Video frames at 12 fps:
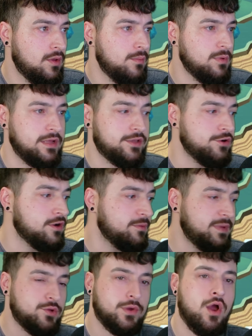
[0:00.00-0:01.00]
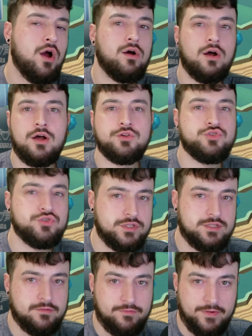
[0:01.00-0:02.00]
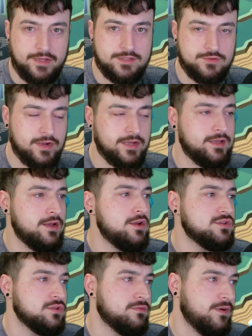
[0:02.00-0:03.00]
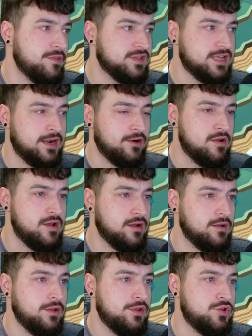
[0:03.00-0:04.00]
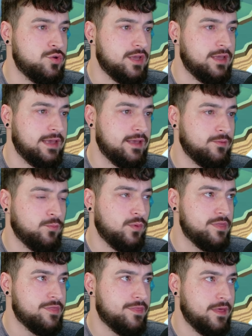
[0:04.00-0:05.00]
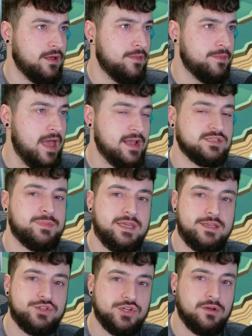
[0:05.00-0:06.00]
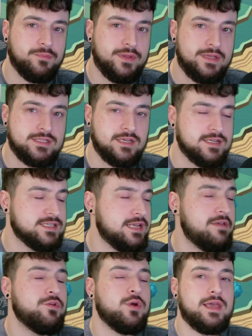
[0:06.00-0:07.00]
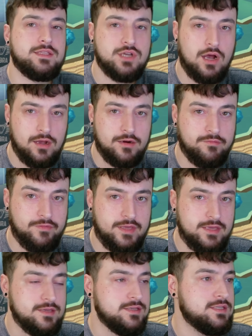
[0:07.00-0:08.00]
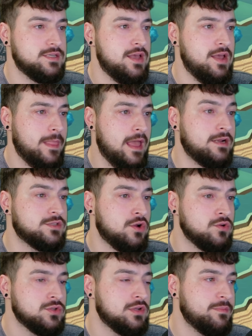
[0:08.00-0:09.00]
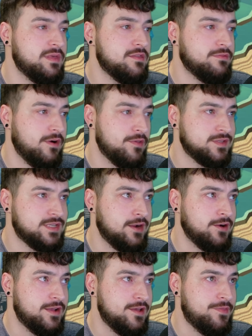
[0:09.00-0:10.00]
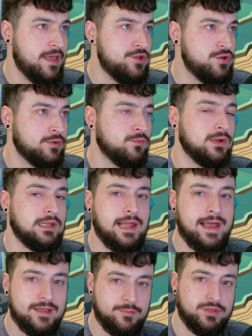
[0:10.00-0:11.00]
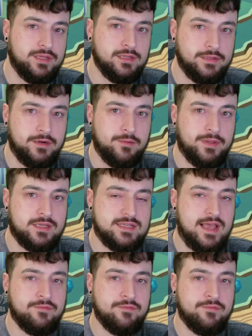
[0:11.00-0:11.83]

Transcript: But like you're going to be doing hundreds of fights, right? So the farthest area you can get with the XP jump is going to save you a ton of keys. And it's also going to be the farthest area that you can reliably clear, because every